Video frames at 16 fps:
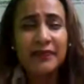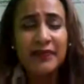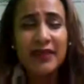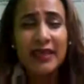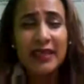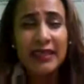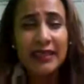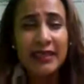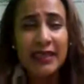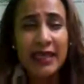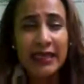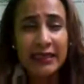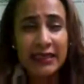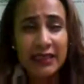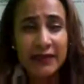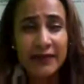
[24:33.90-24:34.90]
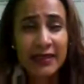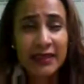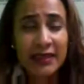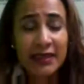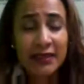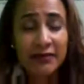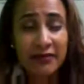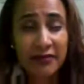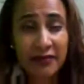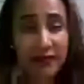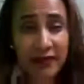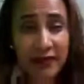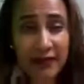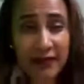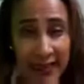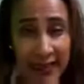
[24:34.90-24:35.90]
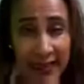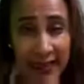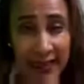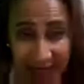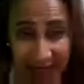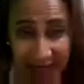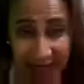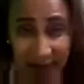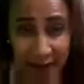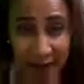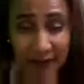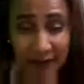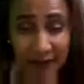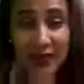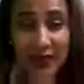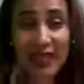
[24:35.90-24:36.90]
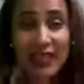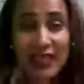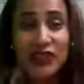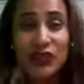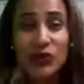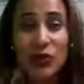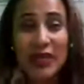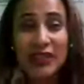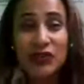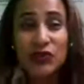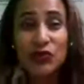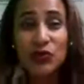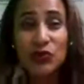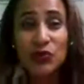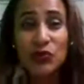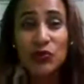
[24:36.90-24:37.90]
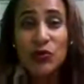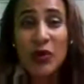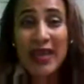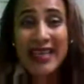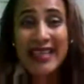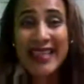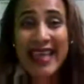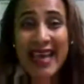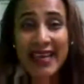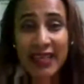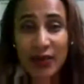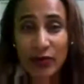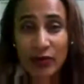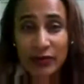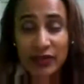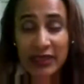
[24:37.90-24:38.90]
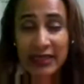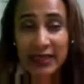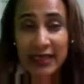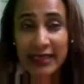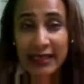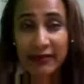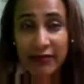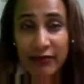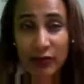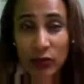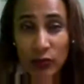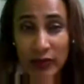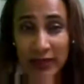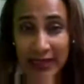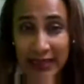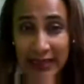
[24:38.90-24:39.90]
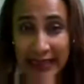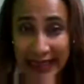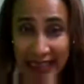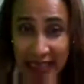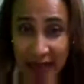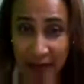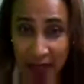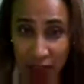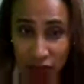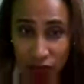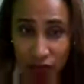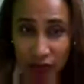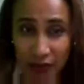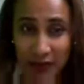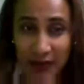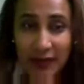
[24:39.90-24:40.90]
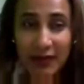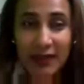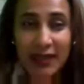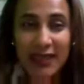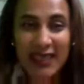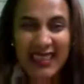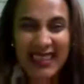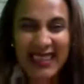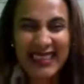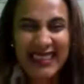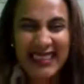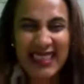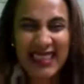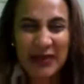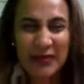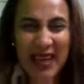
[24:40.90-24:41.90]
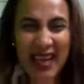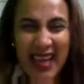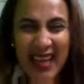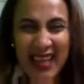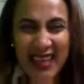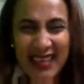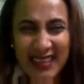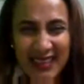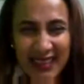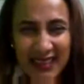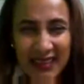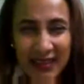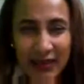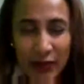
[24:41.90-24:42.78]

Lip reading: Then the activity 7, you have to write the articles in the following image. Taj Mahal,